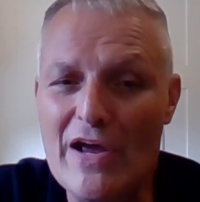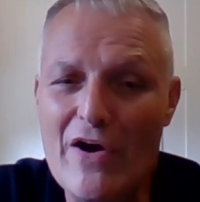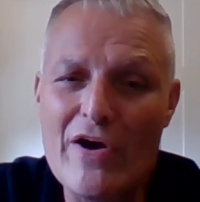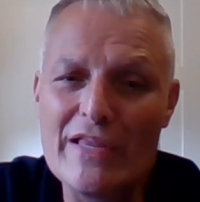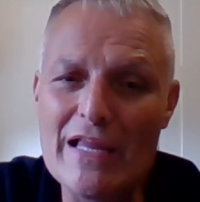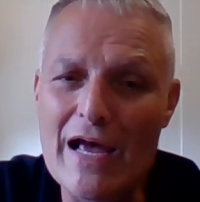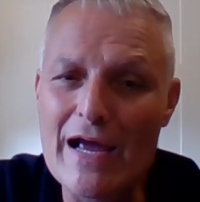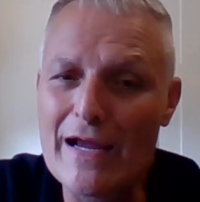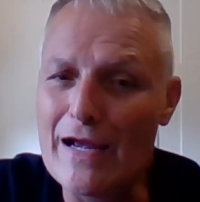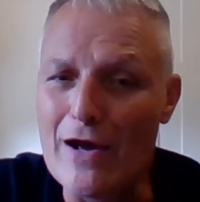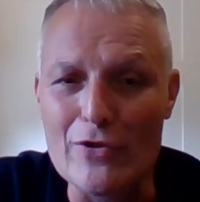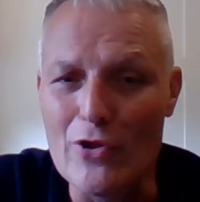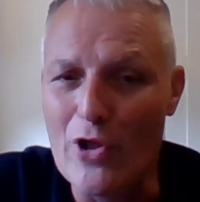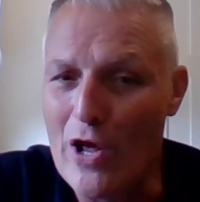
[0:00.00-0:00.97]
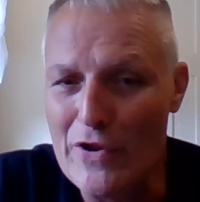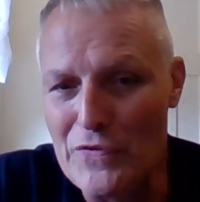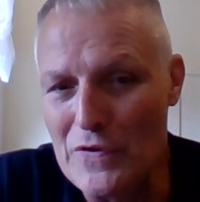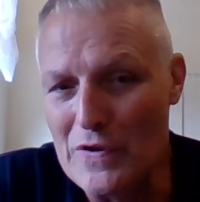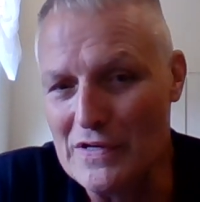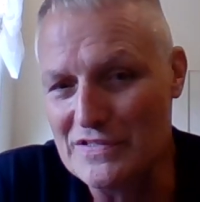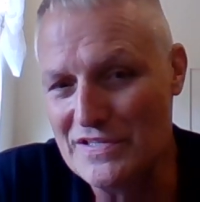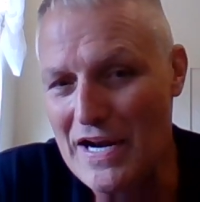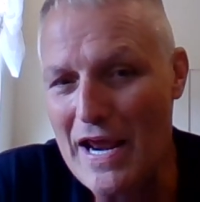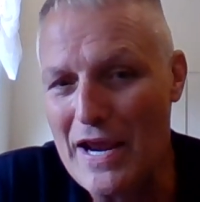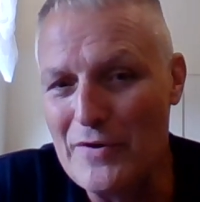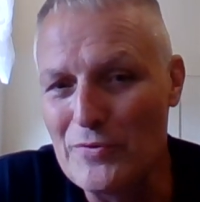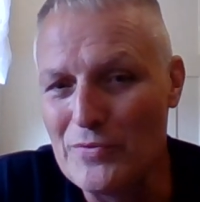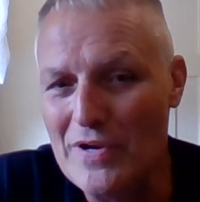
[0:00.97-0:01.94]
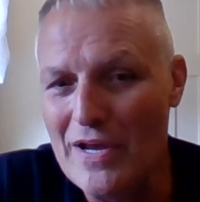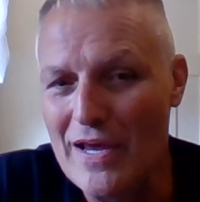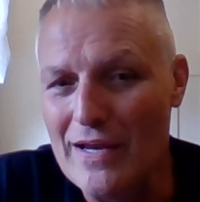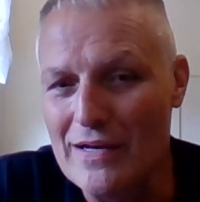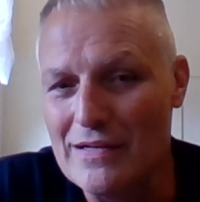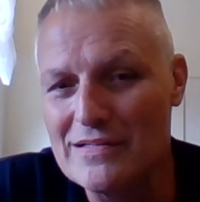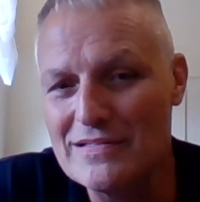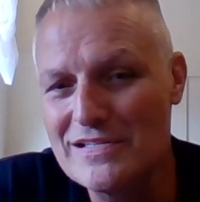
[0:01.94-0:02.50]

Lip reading: Now, I like a lot of things that Andrew Tate